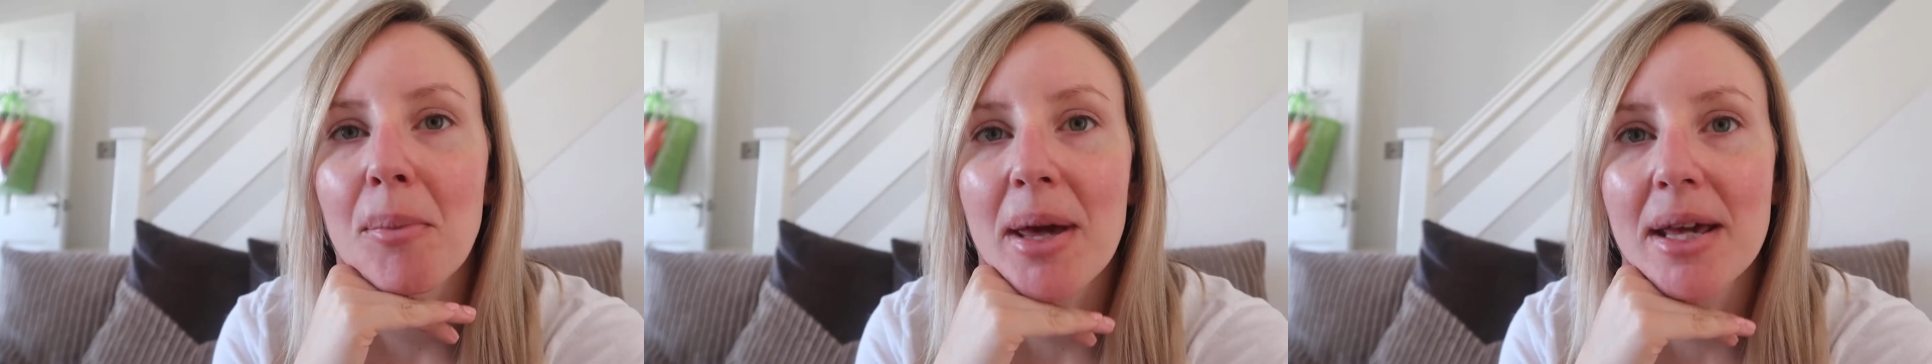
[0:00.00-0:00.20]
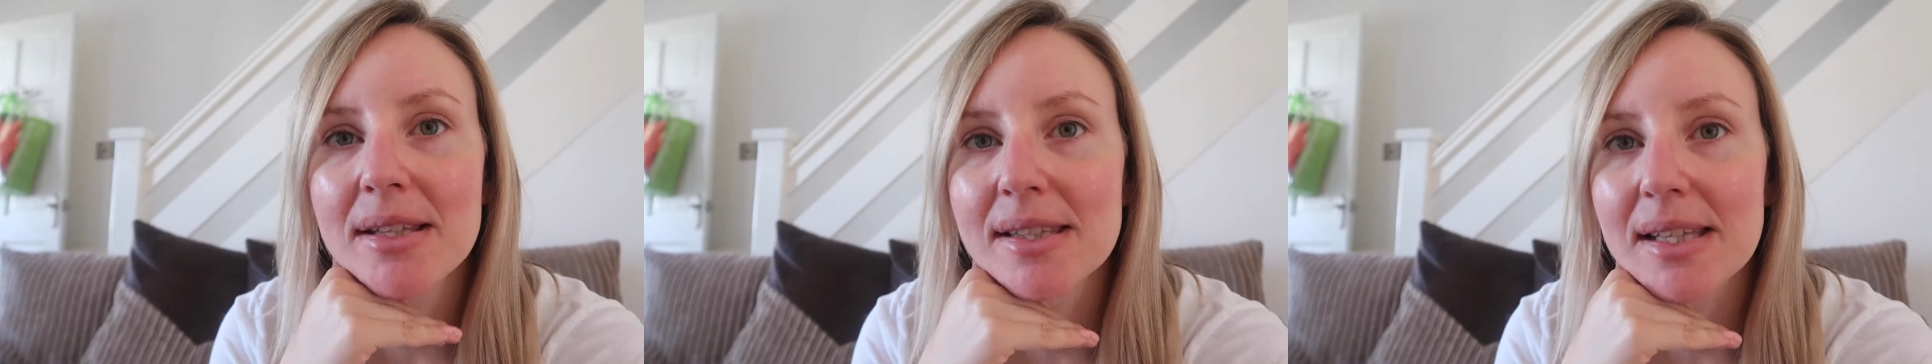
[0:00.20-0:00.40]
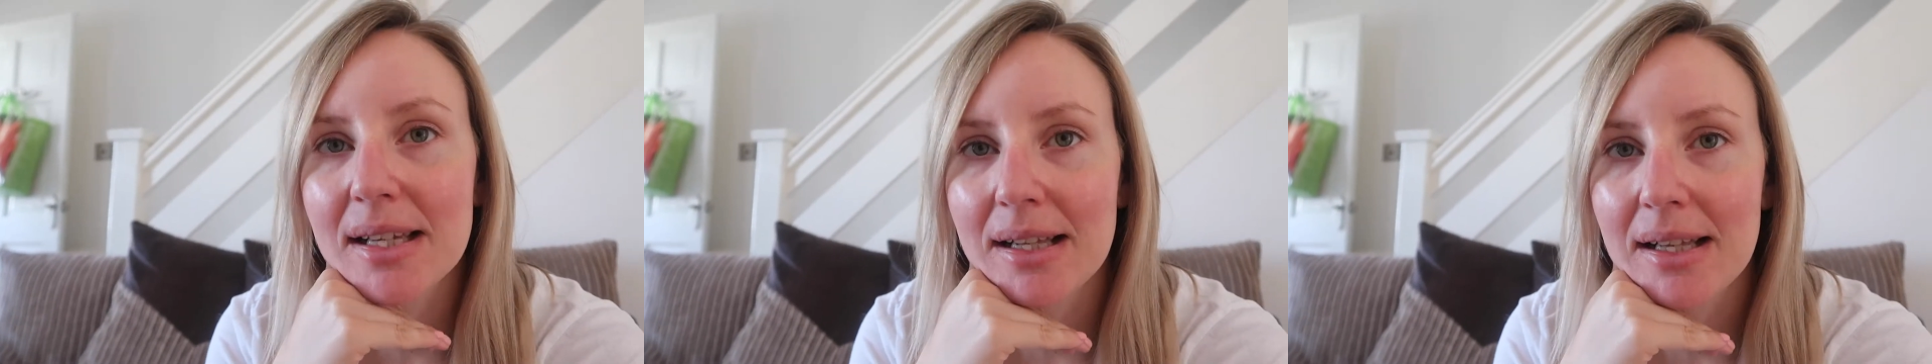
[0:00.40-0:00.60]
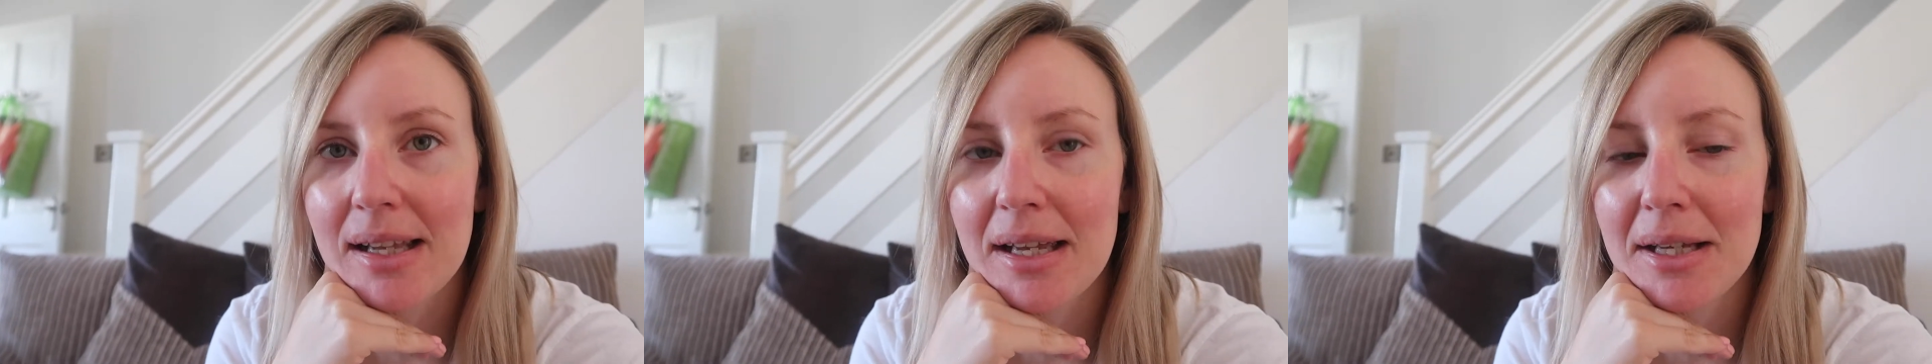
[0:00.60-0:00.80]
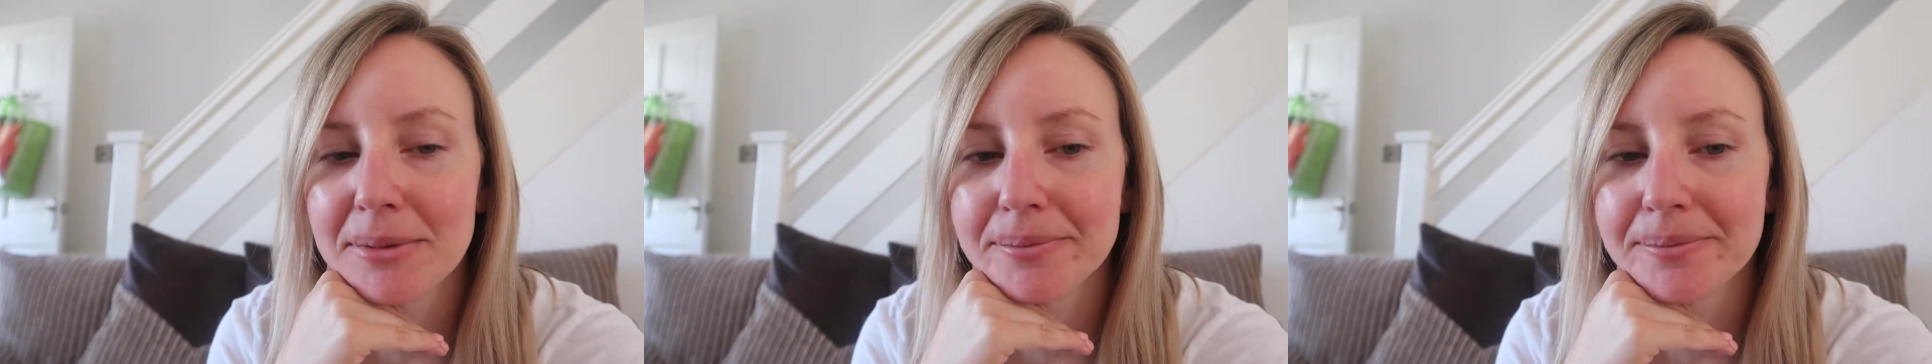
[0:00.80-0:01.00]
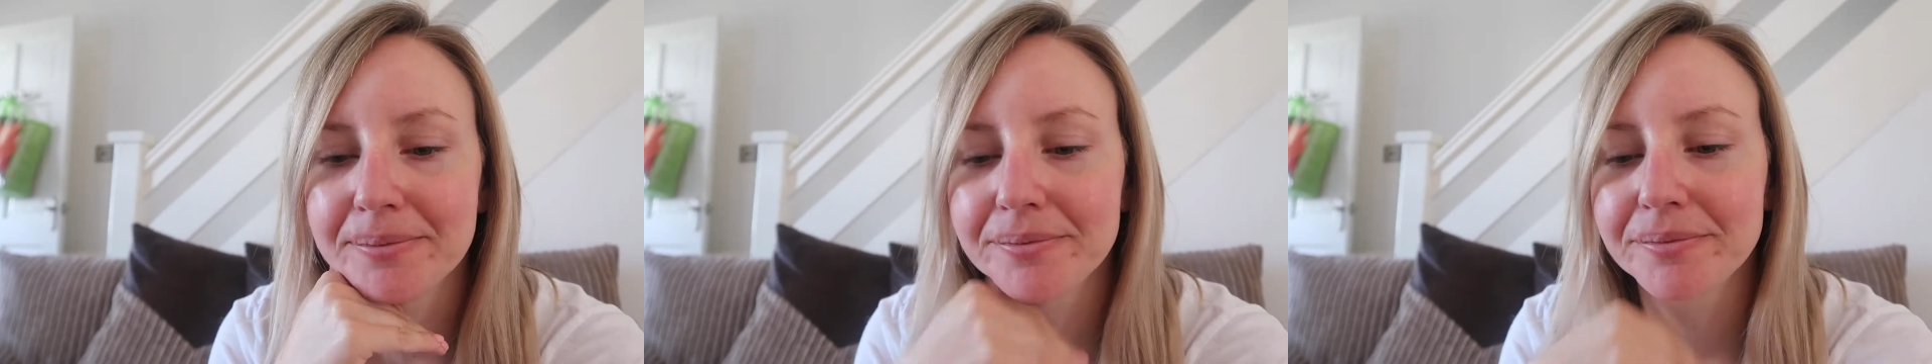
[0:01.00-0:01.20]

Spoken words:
basically,